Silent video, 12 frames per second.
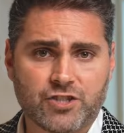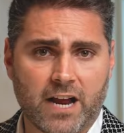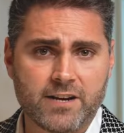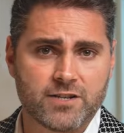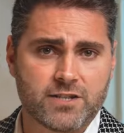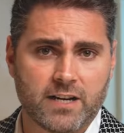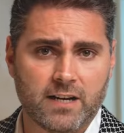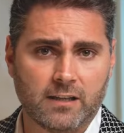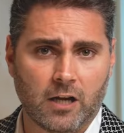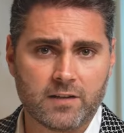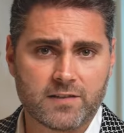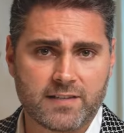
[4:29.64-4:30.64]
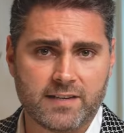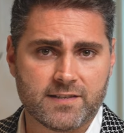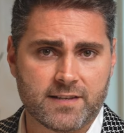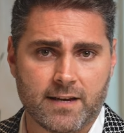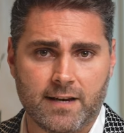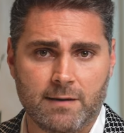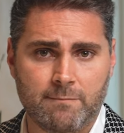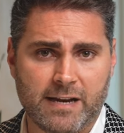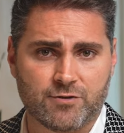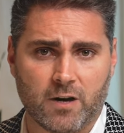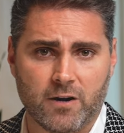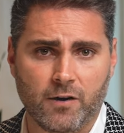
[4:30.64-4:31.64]
changed a lot since the
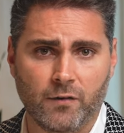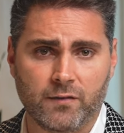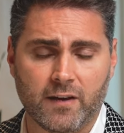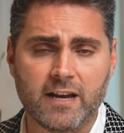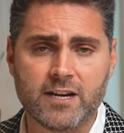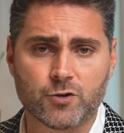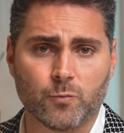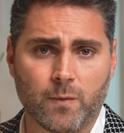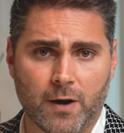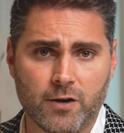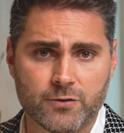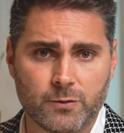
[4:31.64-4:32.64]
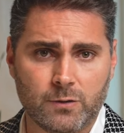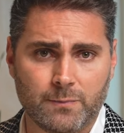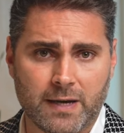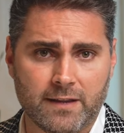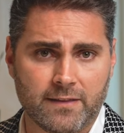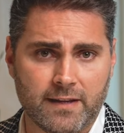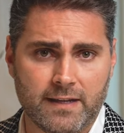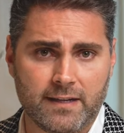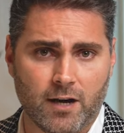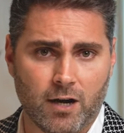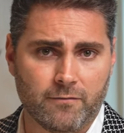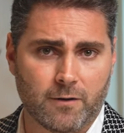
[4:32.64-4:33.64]
Metro's initial proposal, but
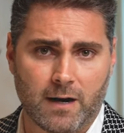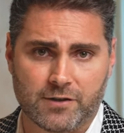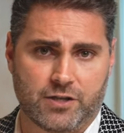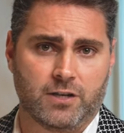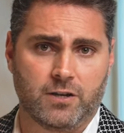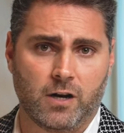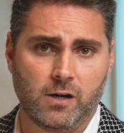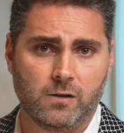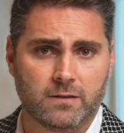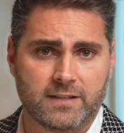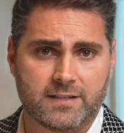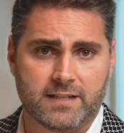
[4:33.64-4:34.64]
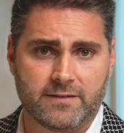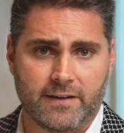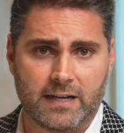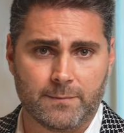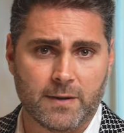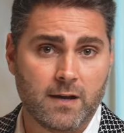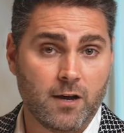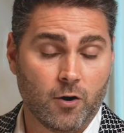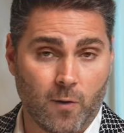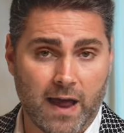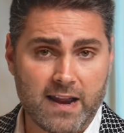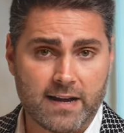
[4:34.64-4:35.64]
the overarching goal is to develop
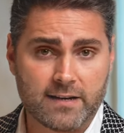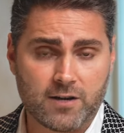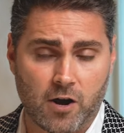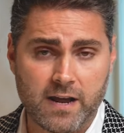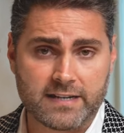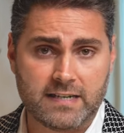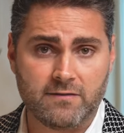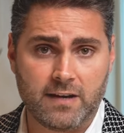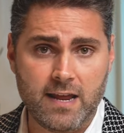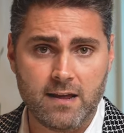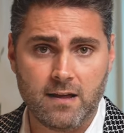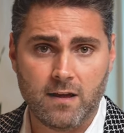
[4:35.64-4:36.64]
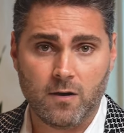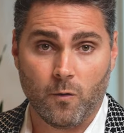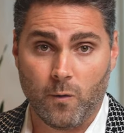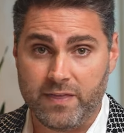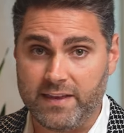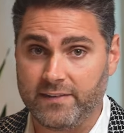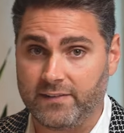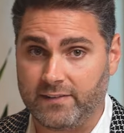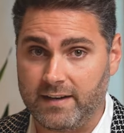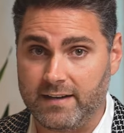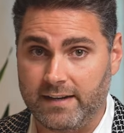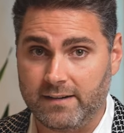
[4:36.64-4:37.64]
greater connectivity within
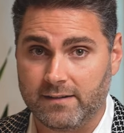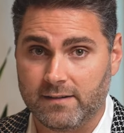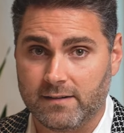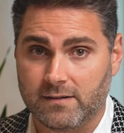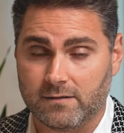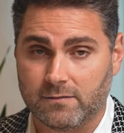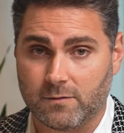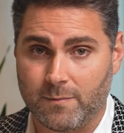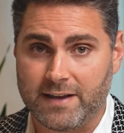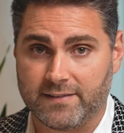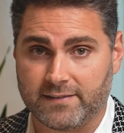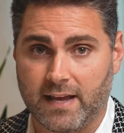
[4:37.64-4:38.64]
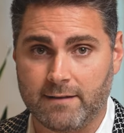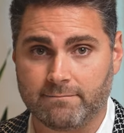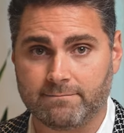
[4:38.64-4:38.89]
Sydney remains the same.